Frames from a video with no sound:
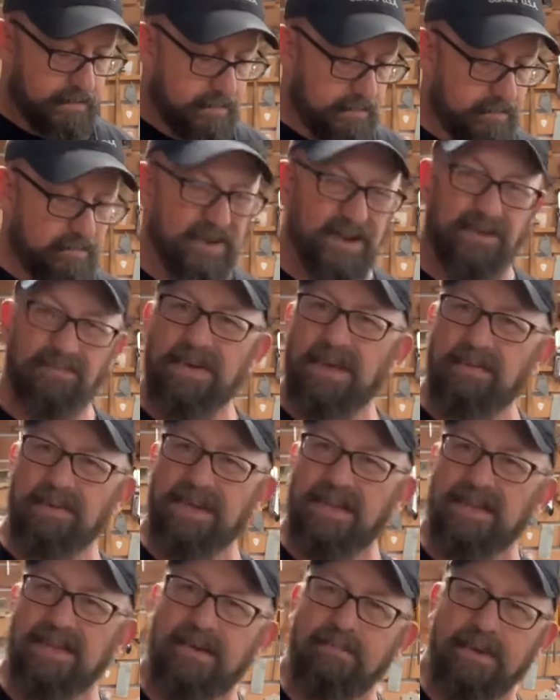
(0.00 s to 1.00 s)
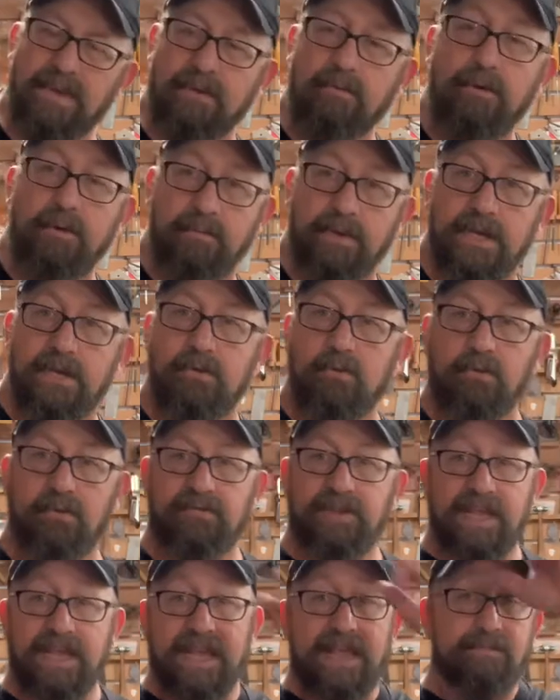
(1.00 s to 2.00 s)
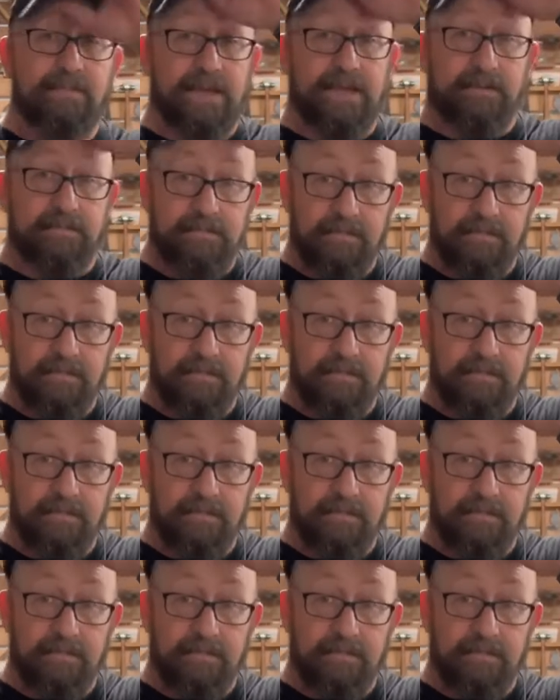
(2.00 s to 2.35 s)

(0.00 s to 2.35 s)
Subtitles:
Well, maybe, it would be cool if they gave me